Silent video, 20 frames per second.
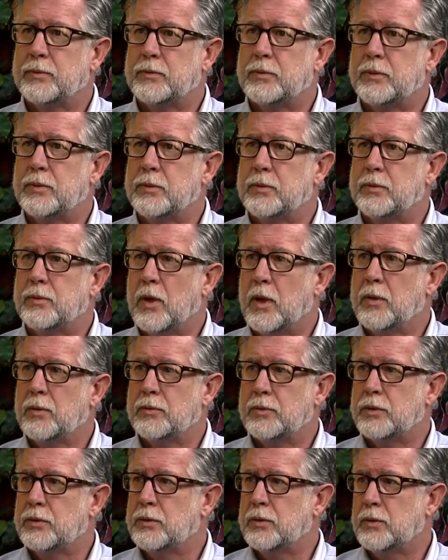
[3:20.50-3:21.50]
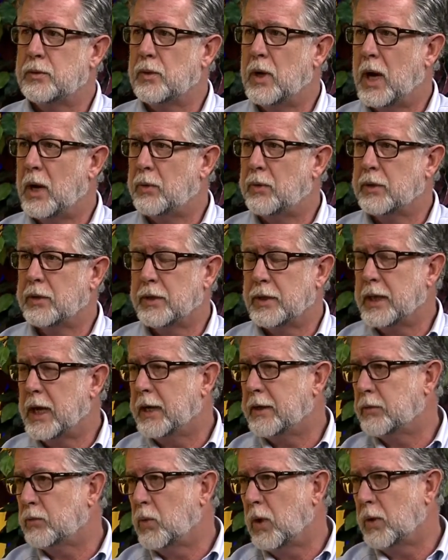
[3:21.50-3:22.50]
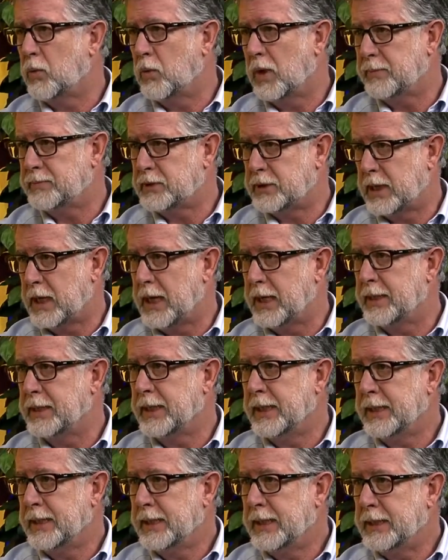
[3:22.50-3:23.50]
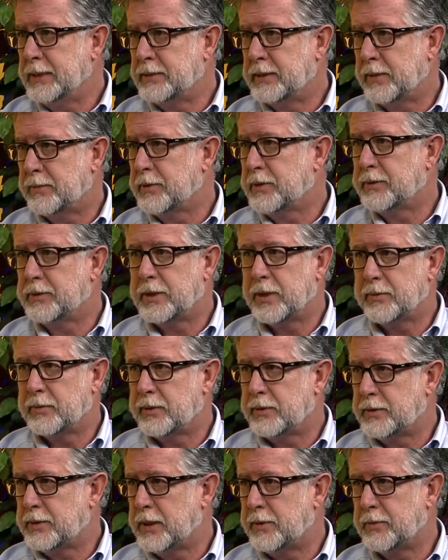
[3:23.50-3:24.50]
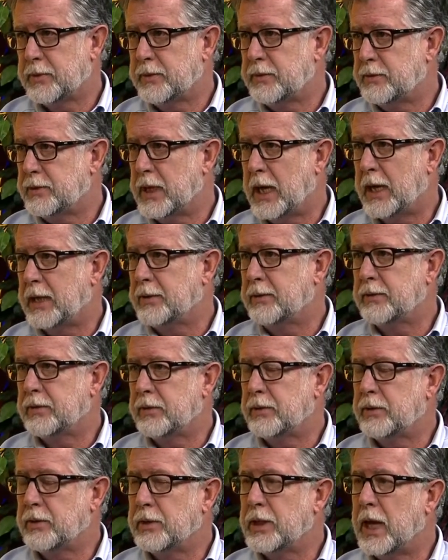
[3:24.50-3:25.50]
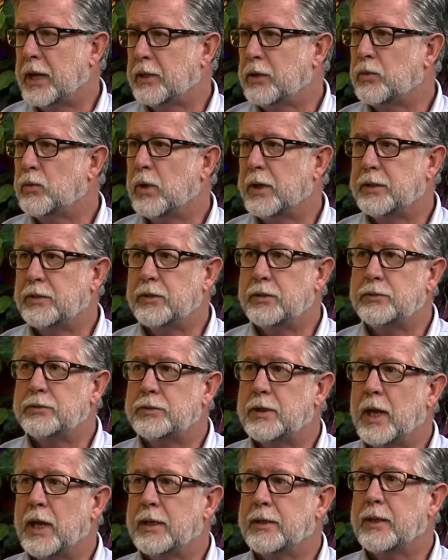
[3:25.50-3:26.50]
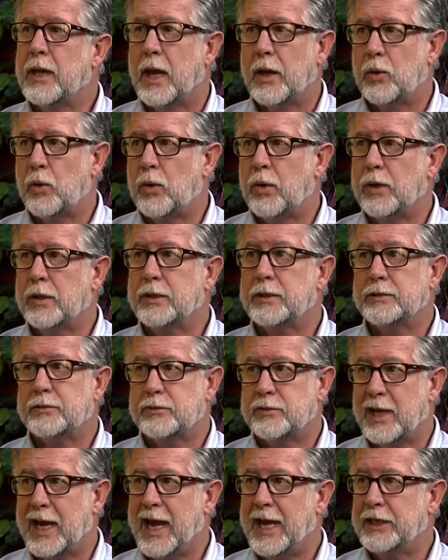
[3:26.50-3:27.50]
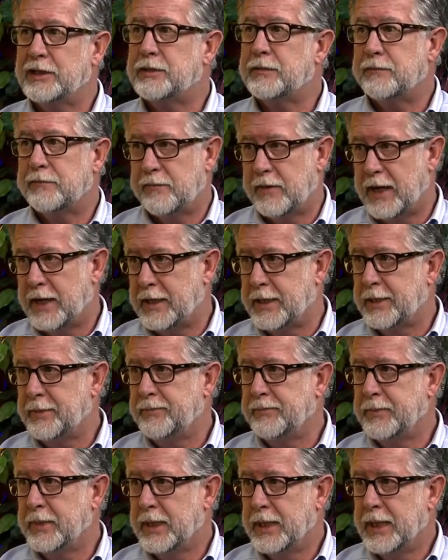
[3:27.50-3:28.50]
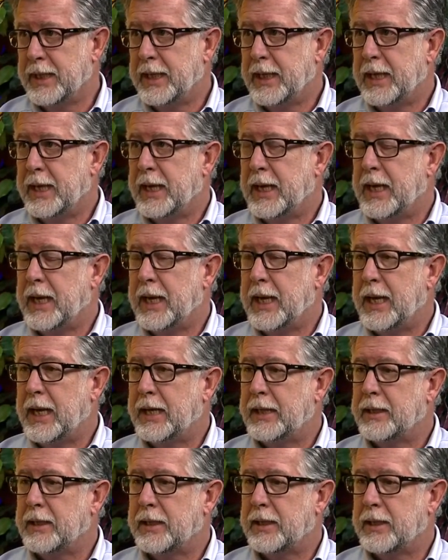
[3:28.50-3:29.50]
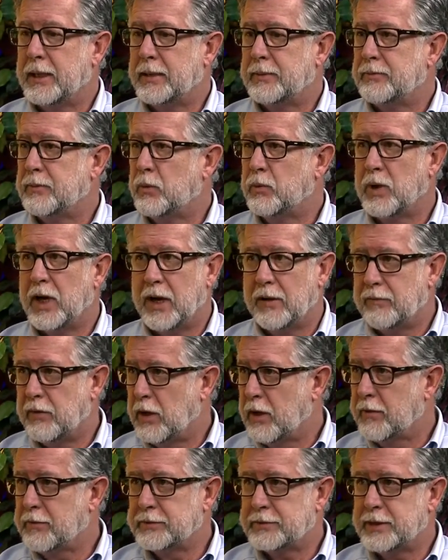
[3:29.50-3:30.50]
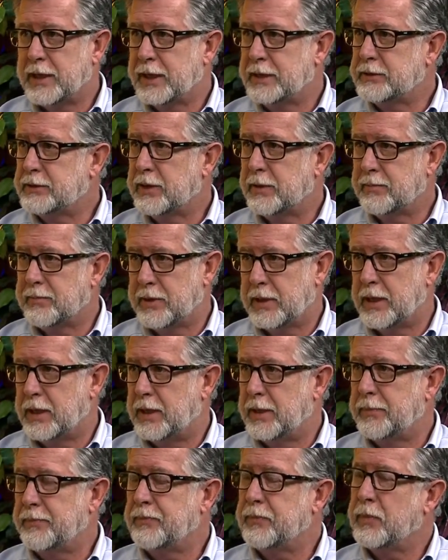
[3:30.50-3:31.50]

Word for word: to go to our United Way website, w w w dot united way tucson dot org slash vita, and um, we have all of the sites up there.